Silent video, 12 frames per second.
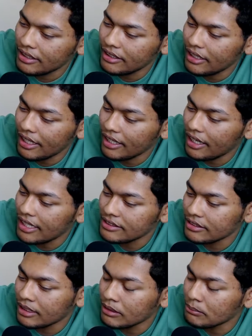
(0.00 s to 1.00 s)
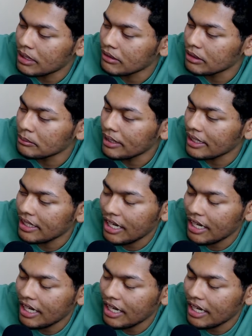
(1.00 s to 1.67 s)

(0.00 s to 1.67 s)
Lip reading: He like asked to come to my room like an